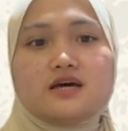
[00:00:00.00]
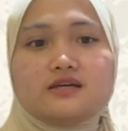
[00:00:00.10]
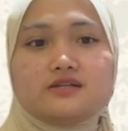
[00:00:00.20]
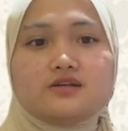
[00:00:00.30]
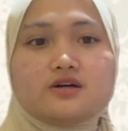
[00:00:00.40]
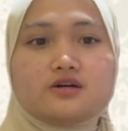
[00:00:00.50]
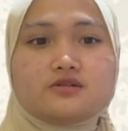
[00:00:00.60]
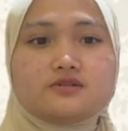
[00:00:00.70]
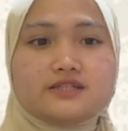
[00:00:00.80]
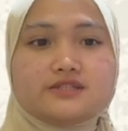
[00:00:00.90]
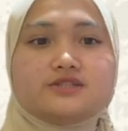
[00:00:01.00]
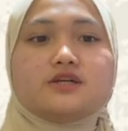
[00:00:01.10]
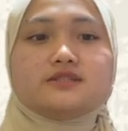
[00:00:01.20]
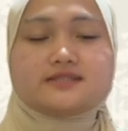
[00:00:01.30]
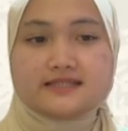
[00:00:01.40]
encouraged
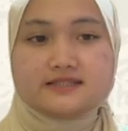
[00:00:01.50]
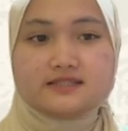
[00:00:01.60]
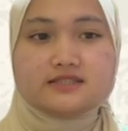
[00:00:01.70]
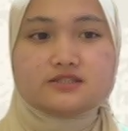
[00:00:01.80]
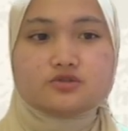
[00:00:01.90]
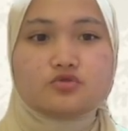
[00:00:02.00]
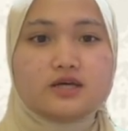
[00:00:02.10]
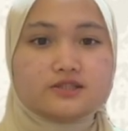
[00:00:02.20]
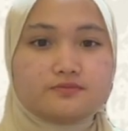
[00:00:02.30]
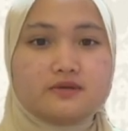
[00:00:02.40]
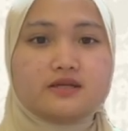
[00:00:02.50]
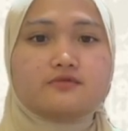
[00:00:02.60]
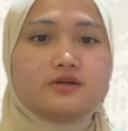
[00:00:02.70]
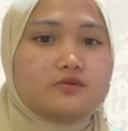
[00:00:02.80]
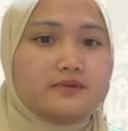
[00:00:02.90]
scientists to explain
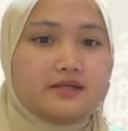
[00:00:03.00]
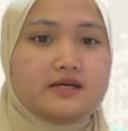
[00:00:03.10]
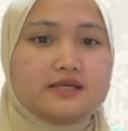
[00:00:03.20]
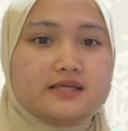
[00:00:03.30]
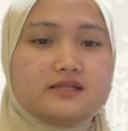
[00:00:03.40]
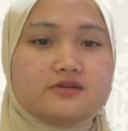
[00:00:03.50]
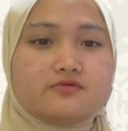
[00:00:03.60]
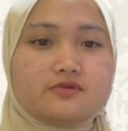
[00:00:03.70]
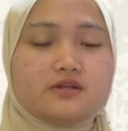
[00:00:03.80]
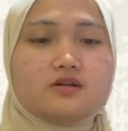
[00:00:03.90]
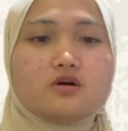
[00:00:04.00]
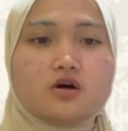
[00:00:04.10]
phenomena in the field